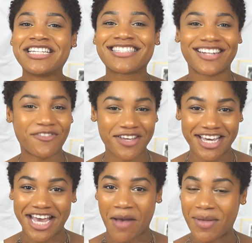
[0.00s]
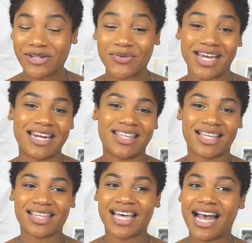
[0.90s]
sniffing it, I'm not doing anything
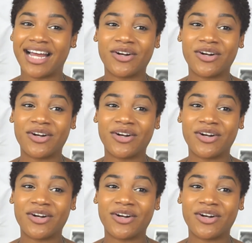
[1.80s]
like that.